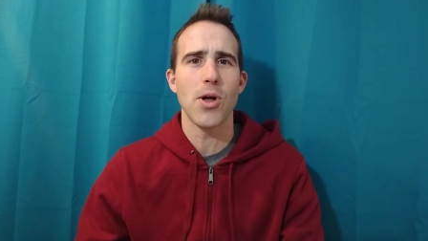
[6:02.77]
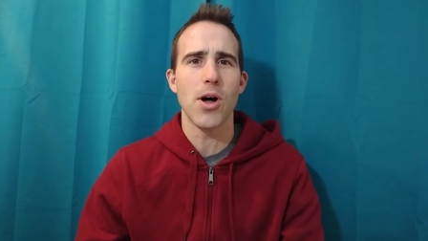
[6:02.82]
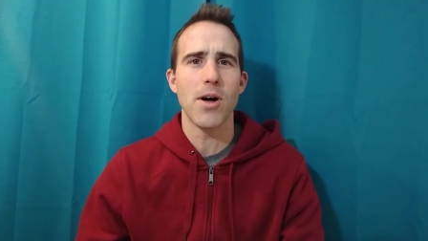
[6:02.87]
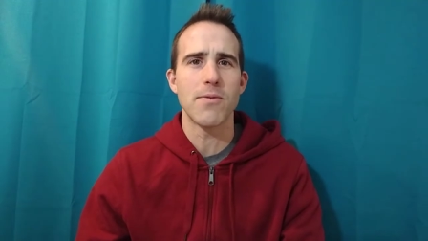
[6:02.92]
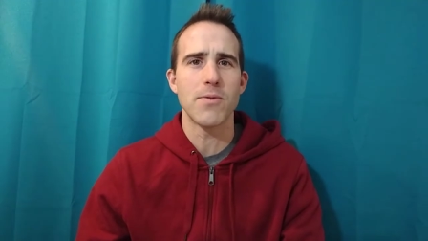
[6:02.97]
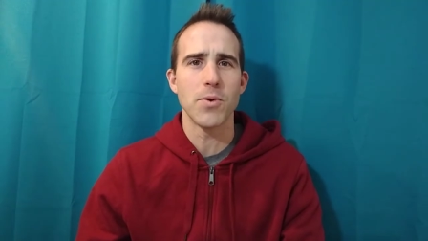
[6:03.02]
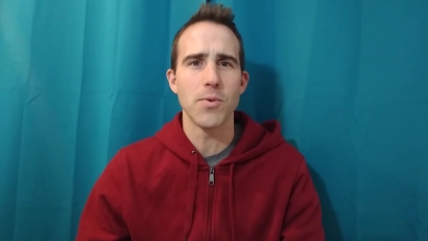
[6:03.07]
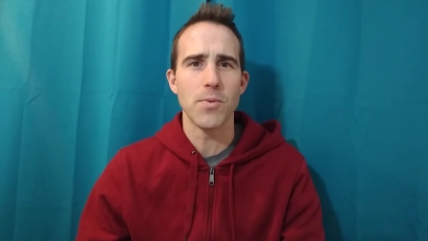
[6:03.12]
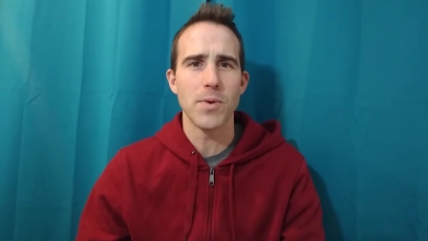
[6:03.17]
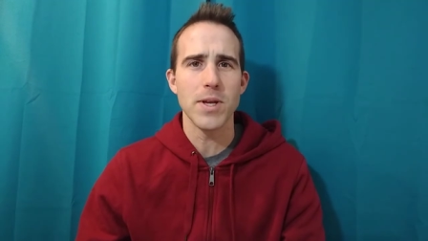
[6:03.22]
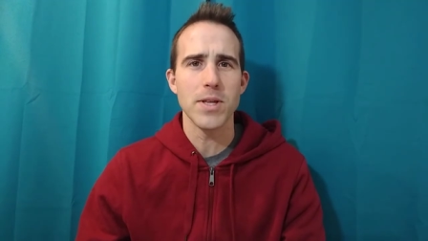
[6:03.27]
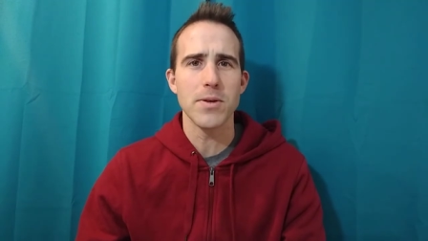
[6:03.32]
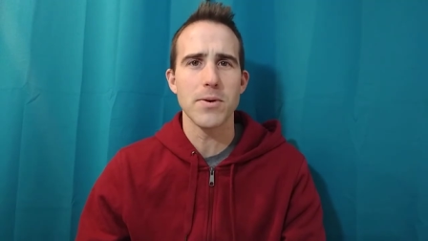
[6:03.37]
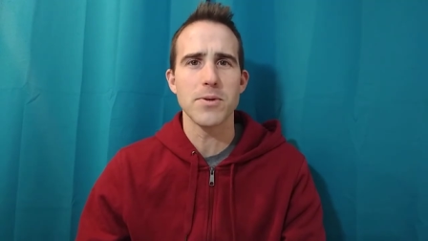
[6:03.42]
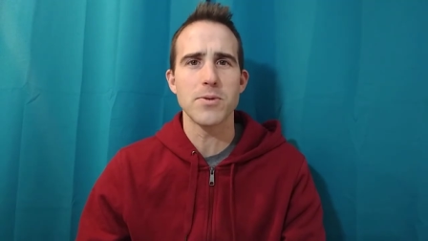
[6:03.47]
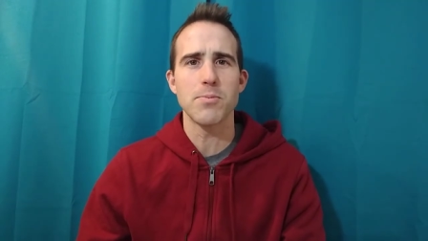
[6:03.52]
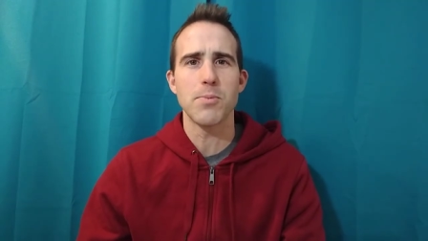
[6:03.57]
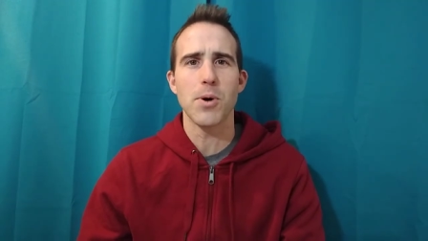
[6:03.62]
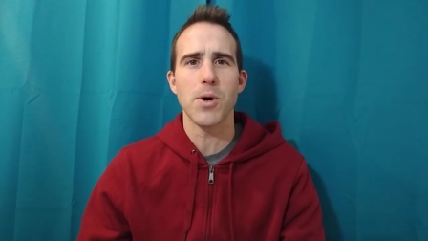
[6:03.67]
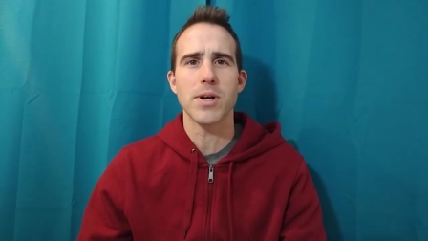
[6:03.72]
law, if you read
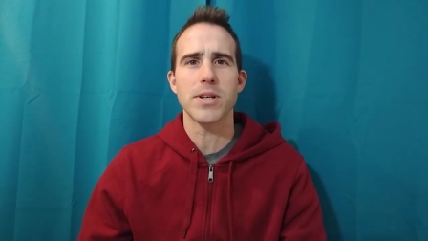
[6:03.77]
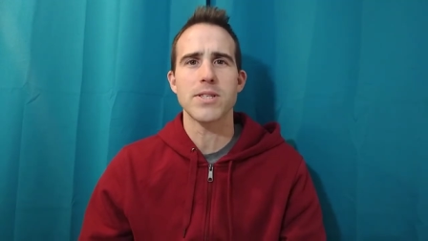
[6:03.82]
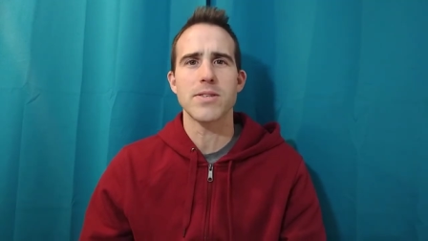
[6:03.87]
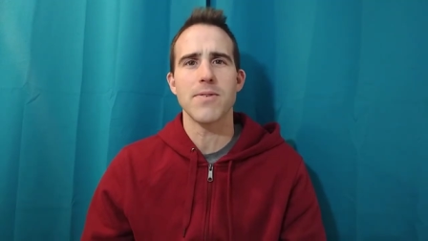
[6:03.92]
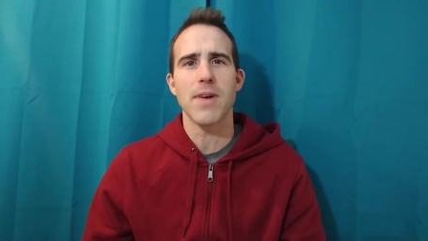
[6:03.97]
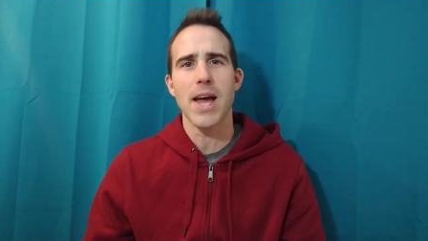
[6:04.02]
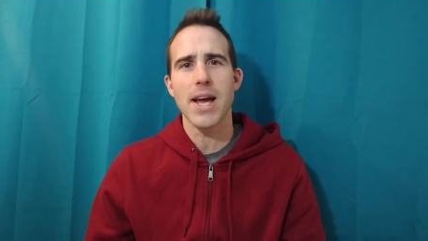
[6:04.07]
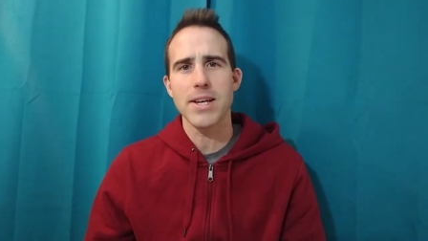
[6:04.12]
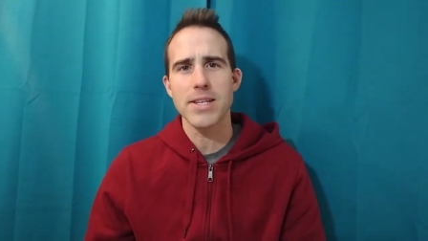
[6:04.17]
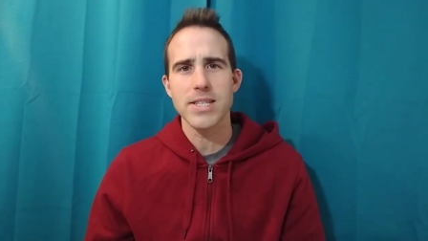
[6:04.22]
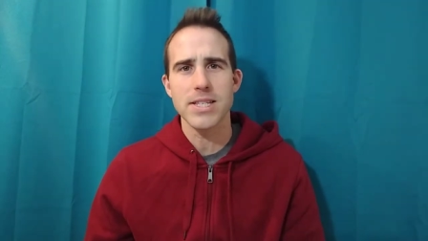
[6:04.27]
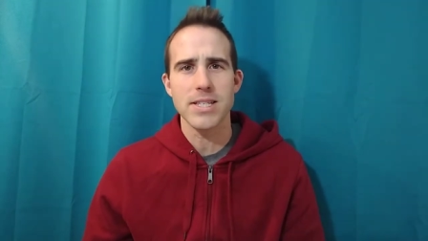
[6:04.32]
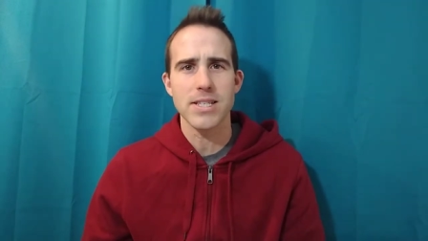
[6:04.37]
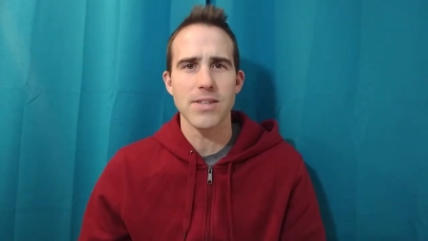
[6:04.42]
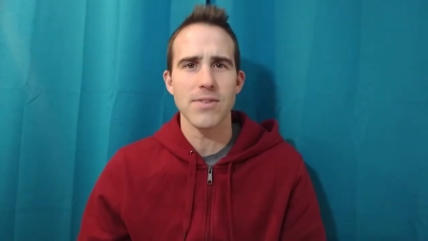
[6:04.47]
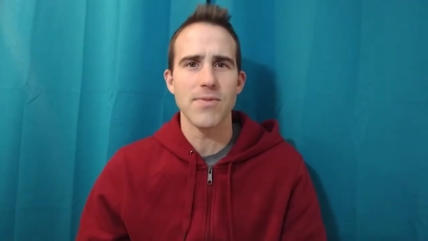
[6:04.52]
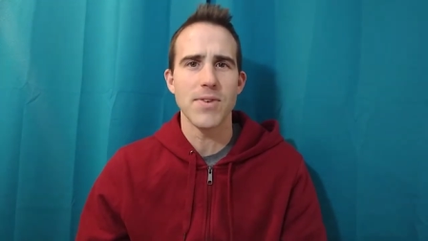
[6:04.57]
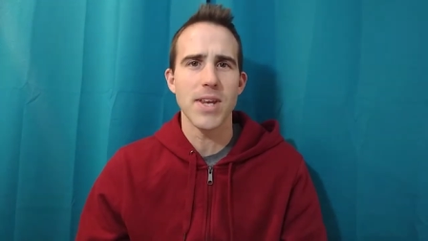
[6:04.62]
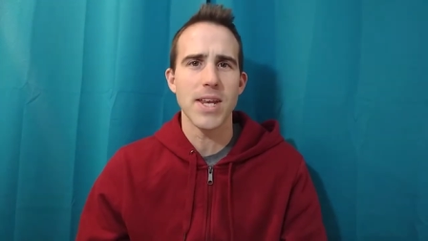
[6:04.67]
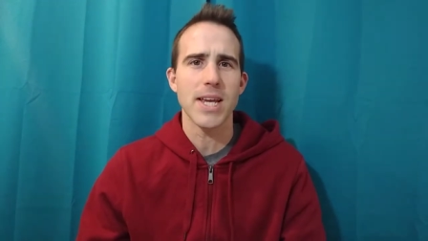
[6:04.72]
those books of Exodus,
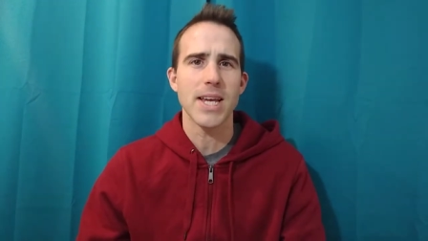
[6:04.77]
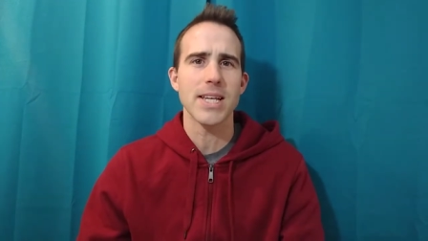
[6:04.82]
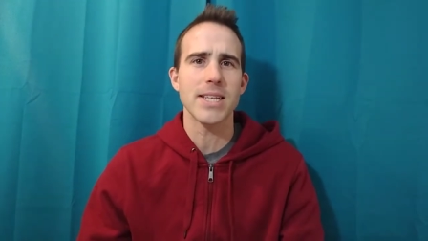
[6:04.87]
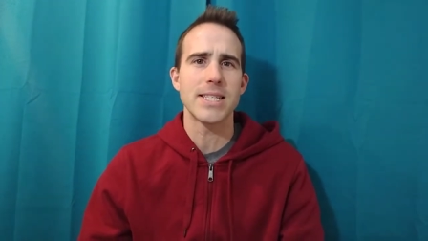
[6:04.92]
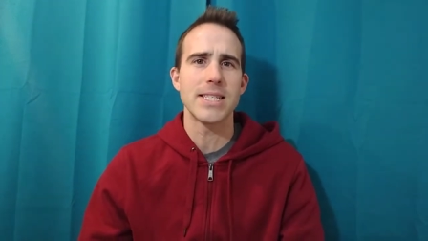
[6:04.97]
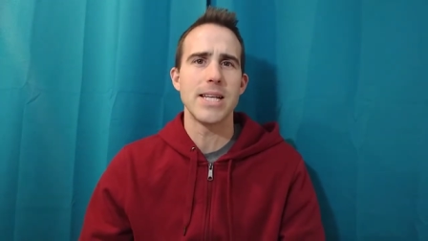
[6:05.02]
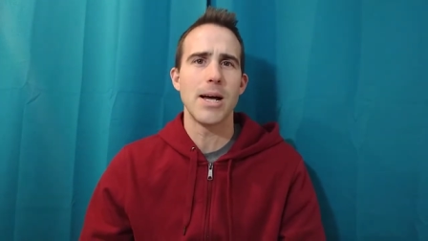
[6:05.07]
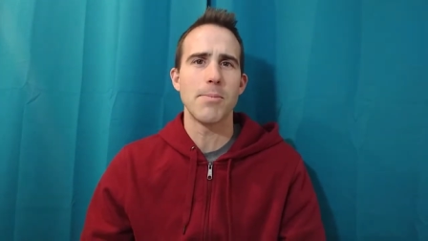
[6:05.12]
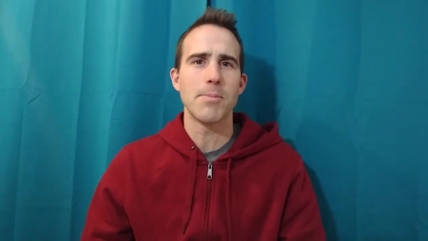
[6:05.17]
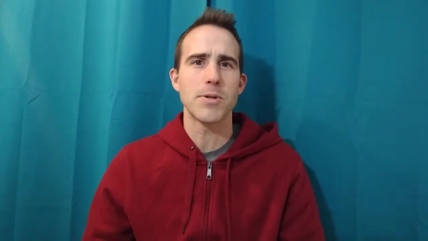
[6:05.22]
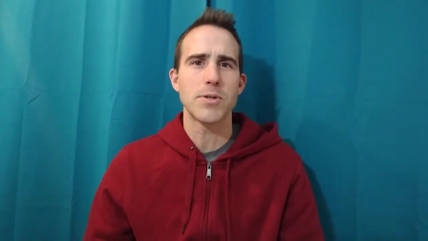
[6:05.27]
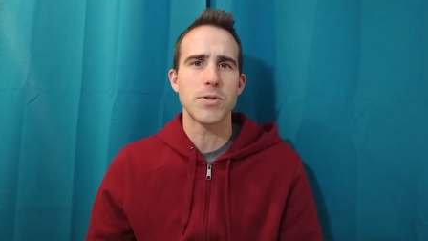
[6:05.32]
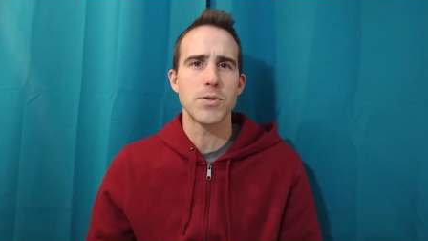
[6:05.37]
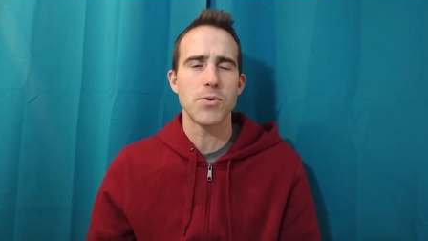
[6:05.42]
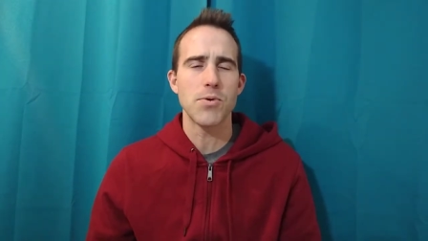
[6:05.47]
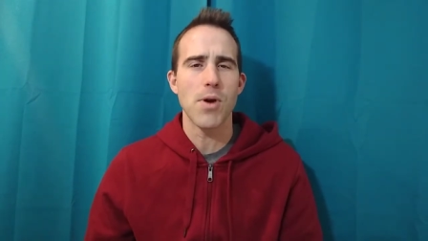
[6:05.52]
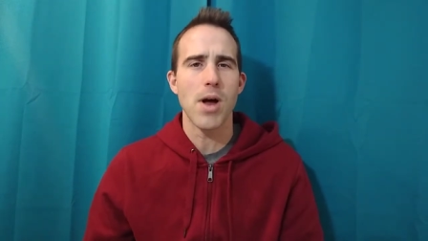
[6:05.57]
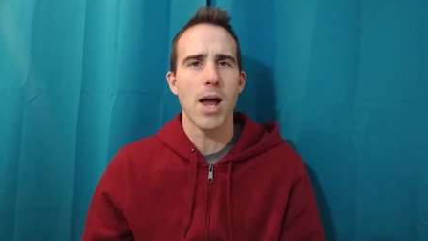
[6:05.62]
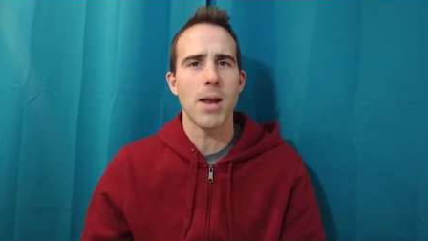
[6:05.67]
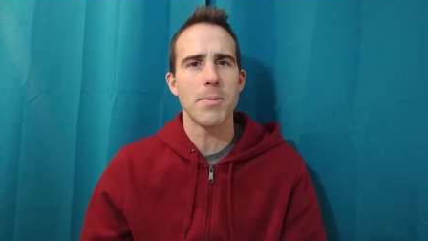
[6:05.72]
Leviticus, Numbers,
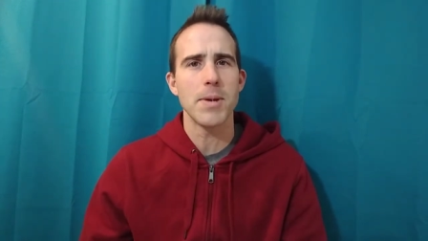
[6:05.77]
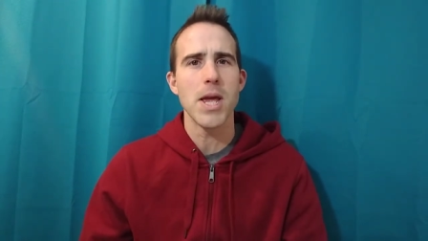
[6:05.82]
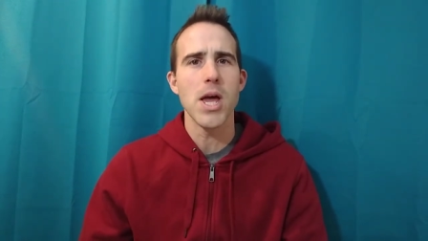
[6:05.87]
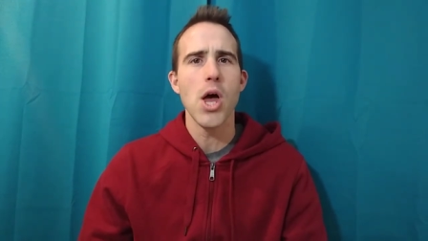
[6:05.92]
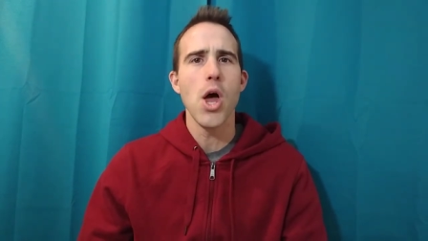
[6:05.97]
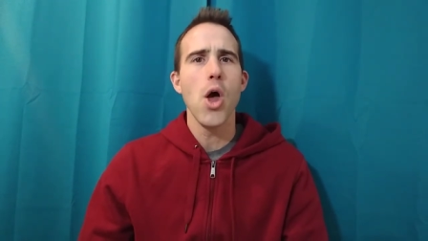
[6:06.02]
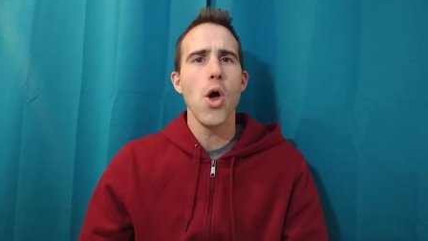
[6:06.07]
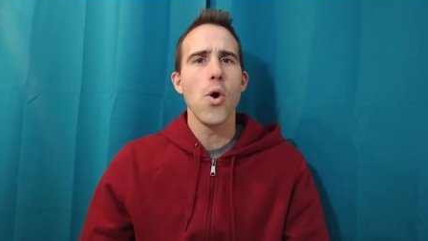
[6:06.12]
Deuteronomy,